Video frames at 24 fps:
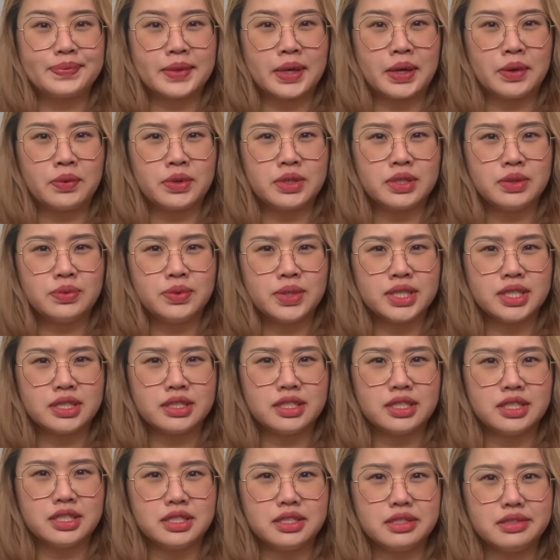I wonder what they're going
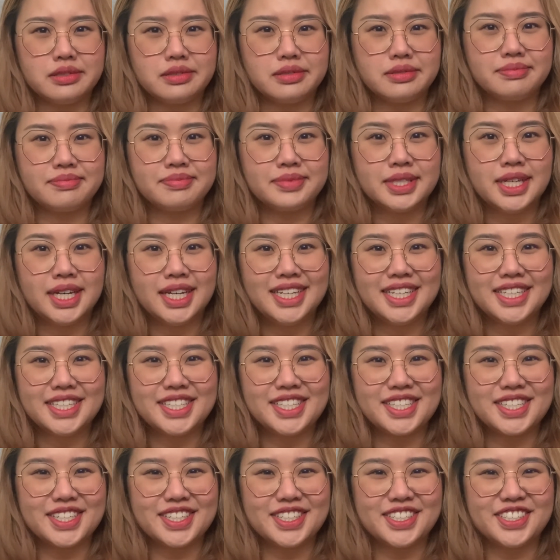to do.
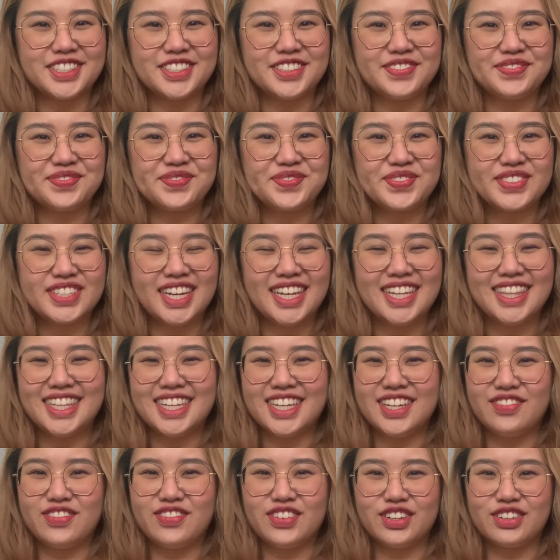So,
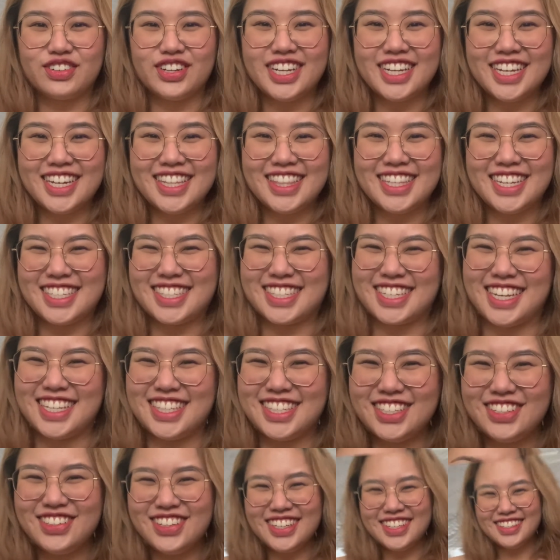if you're ready, let's get
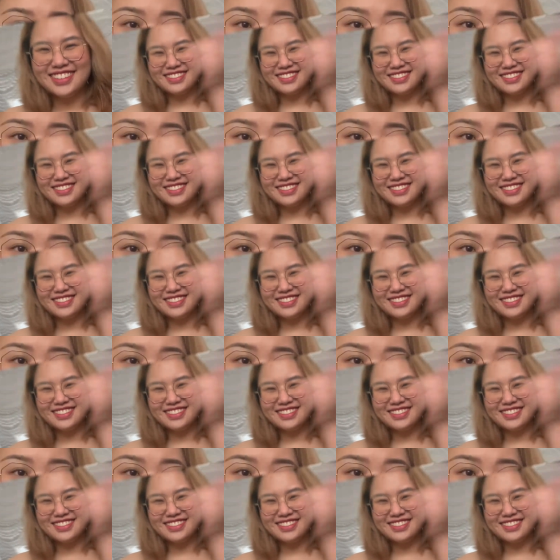to it.